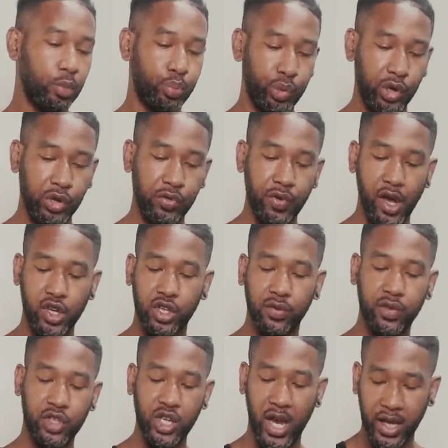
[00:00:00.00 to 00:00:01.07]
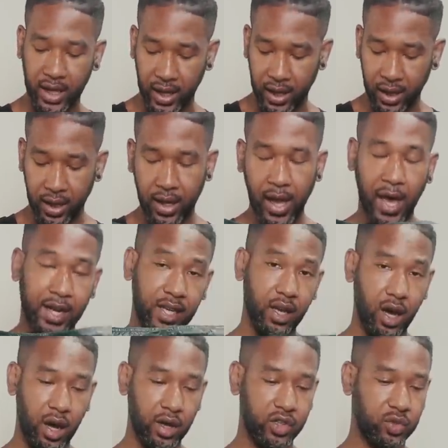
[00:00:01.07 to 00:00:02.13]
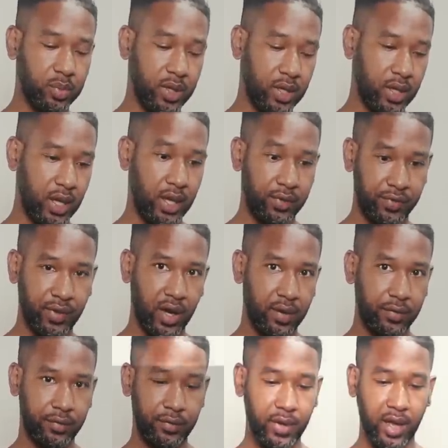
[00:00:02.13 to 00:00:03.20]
blue version of the jacket, and he asked me if I've